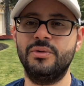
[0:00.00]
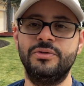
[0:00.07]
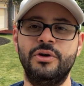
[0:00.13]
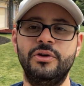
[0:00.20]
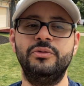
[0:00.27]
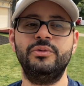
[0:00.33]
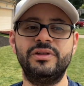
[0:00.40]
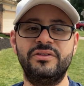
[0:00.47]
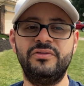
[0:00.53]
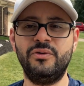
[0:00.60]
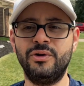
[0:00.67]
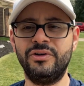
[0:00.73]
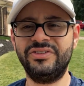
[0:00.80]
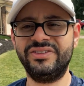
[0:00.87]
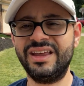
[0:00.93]
those were the
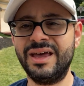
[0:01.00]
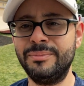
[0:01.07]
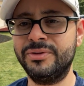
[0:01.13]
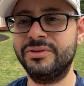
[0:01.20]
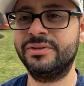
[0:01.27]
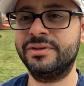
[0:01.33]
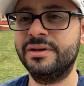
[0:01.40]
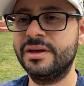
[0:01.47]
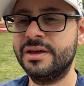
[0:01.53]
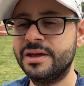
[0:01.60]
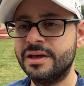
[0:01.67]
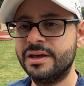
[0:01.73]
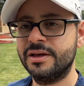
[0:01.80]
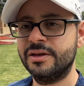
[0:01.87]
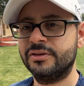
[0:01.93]
4 steps
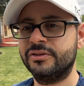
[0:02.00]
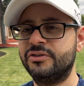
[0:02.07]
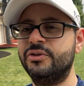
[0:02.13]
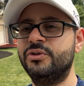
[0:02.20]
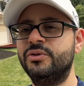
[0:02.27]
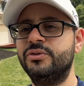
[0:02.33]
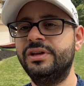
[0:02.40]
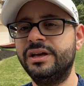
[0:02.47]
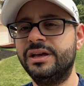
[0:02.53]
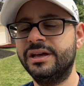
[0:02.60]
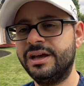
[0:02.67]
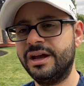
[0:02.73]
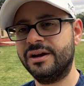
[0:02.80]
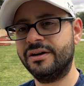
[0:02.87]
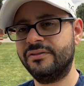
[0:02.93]
to taking
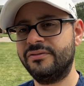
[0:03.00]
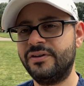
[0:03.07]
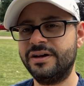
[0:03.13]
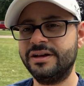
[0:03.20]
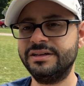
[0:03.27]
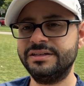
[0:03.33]
care of fungus